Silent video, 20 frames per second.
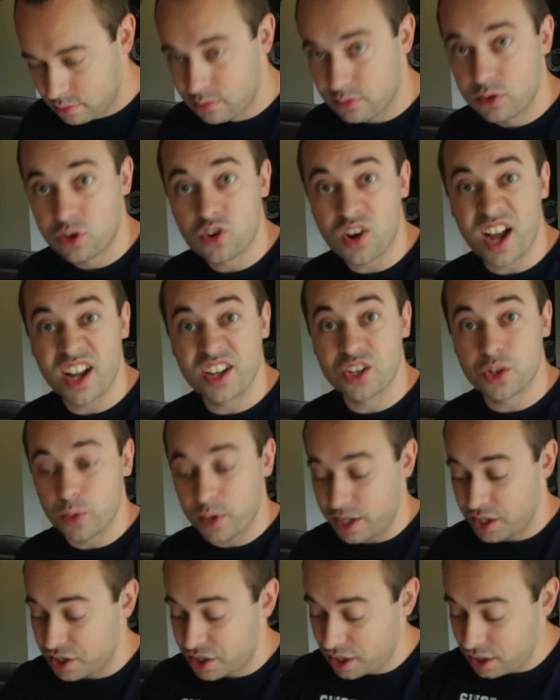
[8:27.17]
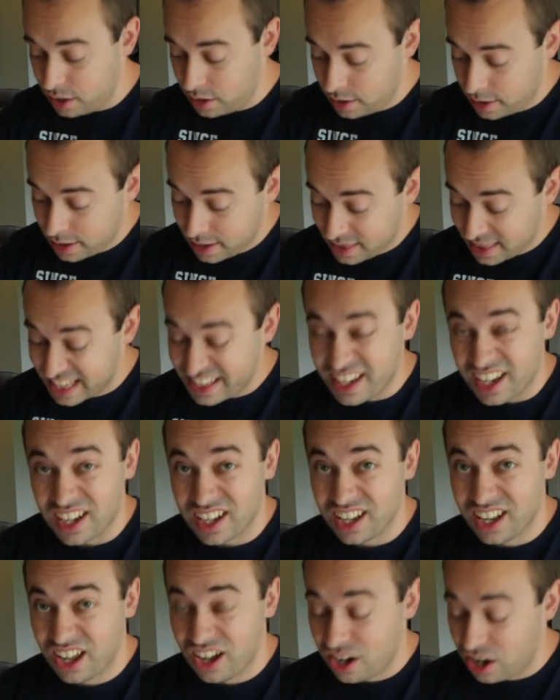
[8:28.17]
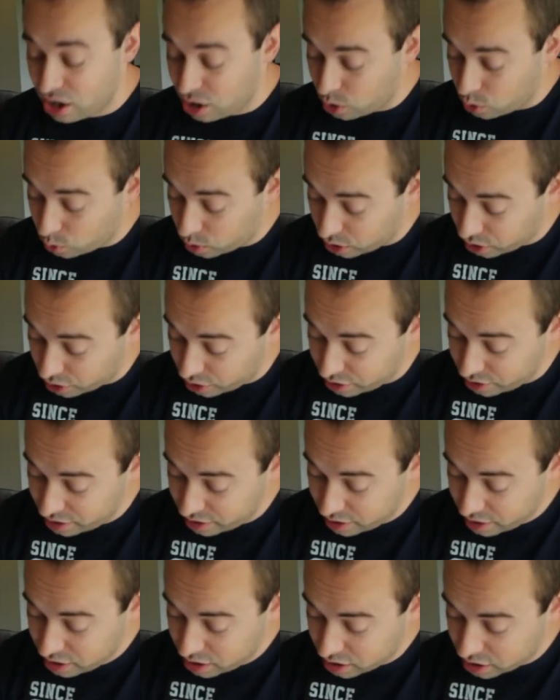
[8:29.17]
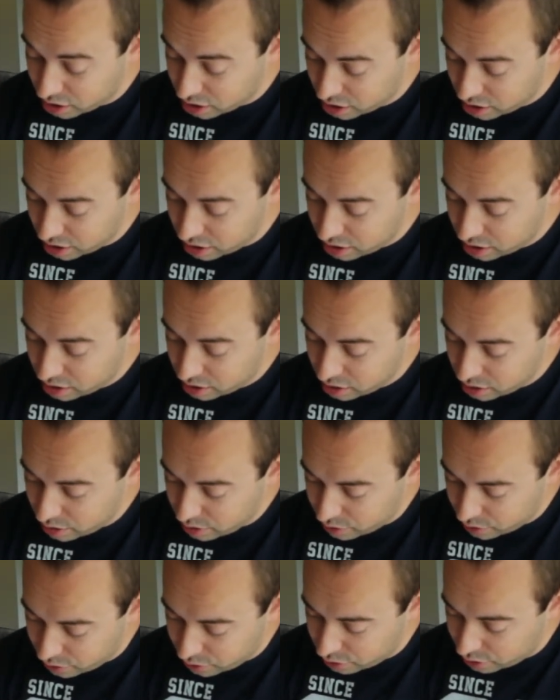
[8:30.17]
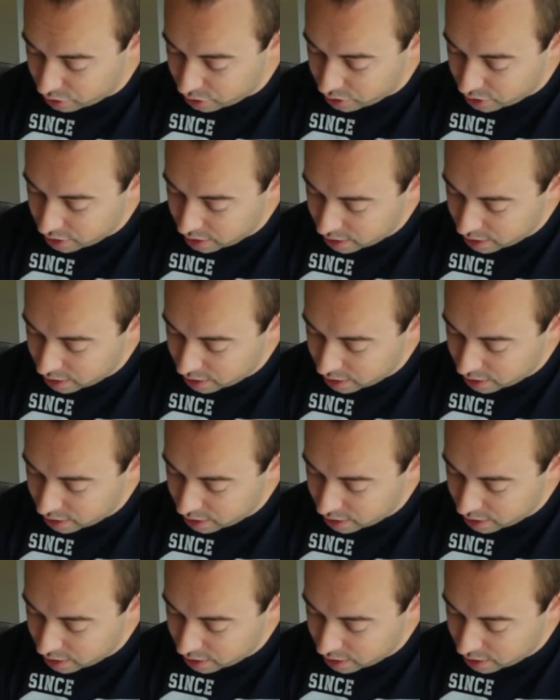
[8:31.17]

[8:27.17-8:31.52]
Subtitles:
Graduation. That's a long word. G-R-A-D-U.